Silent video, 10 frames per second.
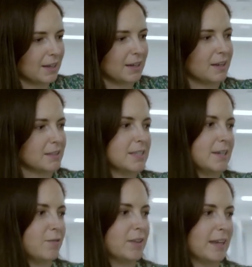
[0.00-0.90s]
and lots of
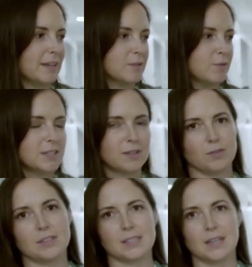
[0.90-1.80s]
different things for
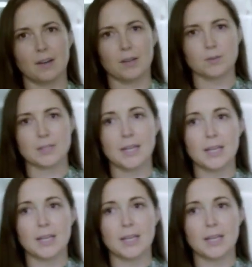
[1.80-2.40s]
different scenarios,